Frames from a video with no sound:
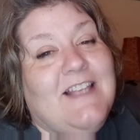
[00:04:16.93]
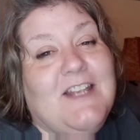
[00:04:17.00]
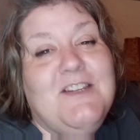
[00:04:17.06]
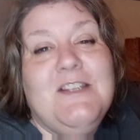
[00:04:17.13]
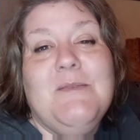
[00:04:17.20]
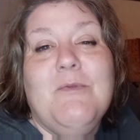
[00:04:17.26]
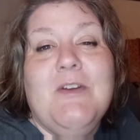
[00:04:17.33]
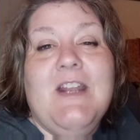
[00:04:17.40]
I
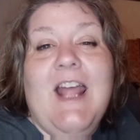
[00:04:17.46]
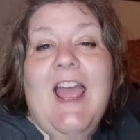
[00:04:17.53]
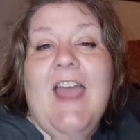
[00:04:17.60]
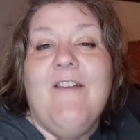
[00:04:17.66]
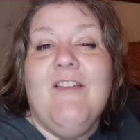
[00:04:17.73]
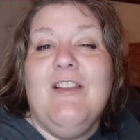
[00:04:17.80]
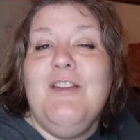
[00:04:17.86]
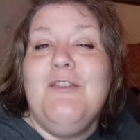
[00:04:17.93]
just wanted to
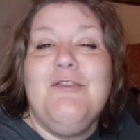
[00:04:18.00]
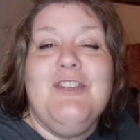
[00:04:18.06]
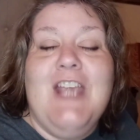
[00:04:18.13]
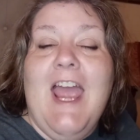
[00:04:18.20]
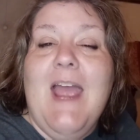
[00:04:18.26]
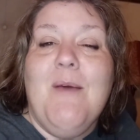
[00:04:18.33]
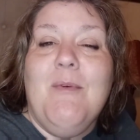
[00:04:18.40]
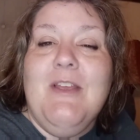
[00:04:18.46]
have a little
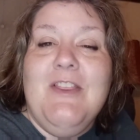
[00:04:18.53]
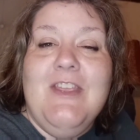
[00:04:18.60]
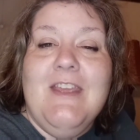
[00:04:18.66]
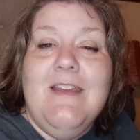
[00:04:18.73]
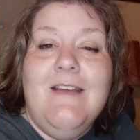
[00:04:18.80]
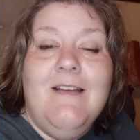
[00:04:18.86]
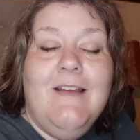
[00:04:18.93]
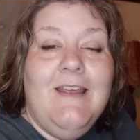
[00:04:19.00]
chat with
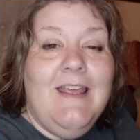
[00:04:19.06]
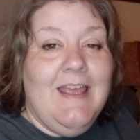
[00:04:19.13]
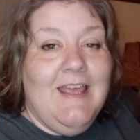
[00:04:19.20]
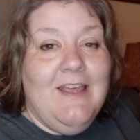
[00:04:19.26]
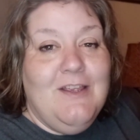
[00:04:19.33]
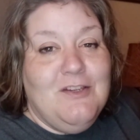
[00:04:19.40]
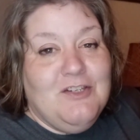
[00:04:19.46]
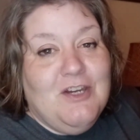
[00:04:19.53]
you,
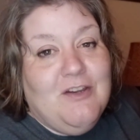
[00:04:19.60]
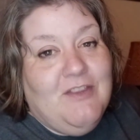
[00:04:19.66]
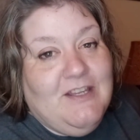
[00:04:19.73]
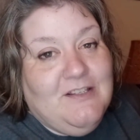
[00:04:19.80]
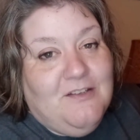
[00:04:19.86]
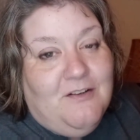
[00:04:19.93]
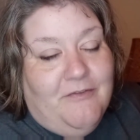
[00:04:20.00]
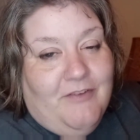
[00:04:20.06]
share
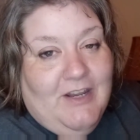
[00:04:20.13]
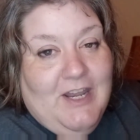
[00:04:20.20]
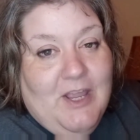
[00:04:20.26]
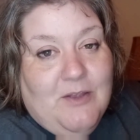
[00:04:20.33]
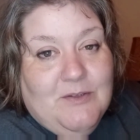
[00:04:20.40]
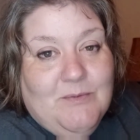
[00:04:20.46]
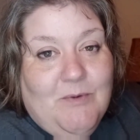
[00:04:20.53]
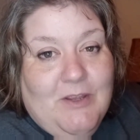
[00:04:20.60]
these little
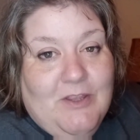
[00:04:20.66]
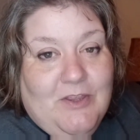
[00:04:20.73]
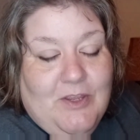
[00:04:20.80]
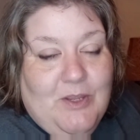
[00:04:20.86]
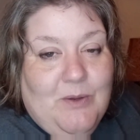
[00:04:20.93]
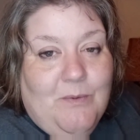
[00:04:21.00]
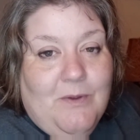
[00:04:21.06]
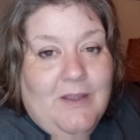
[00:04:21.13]
videos with
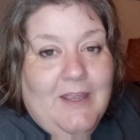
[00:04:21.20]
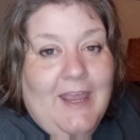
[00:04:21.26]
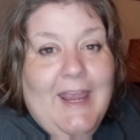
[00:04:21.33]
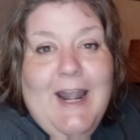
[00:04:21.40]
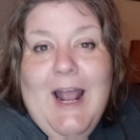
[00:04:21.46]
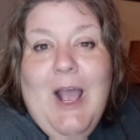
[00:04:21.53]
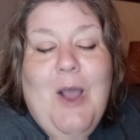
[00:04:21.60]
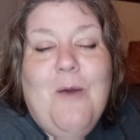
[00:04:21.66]
you,
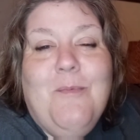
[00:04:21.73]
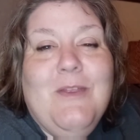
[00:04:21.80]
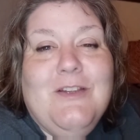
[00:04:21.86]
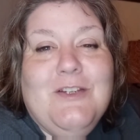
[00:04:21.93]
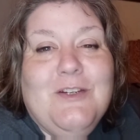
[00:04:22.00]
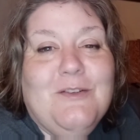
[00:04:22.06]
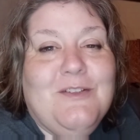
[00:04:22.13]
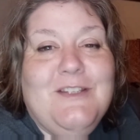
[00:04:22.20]
and I hope
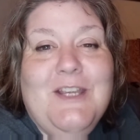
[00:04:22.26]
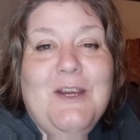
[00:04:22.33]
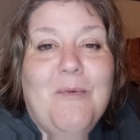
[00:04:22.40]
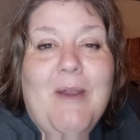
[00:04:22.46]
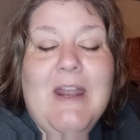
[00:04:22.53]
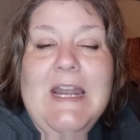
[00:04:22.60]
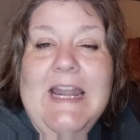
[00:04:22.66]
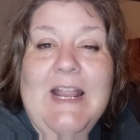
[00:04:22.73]
that you'll stick
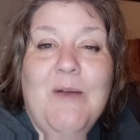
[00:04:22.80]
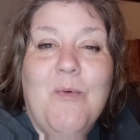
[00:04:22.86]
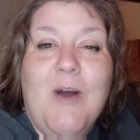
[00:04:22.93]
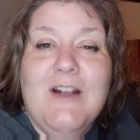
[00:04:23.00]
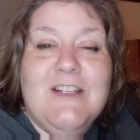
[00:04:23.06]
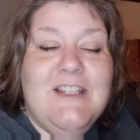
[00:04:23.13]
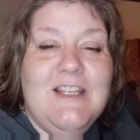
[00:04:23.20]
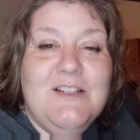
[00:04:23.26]
around and
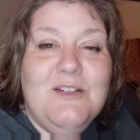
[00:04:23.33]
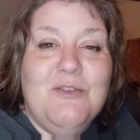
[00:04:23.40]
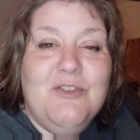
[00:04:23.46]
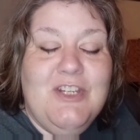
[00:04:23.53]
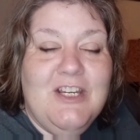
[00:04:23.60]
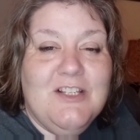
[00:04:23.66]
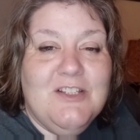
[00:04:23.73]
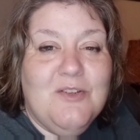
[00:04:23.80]
watch these little
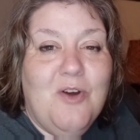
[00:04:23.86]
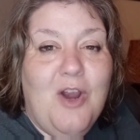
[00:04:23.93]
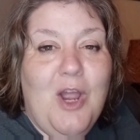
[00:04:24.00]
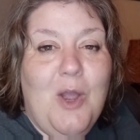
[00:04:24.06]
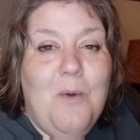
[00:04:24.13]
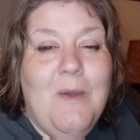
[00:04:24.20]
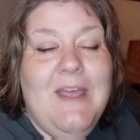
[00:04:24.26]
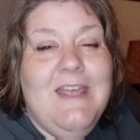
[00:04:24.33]
chicks
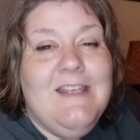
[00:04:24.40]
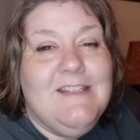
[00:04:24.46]
grow.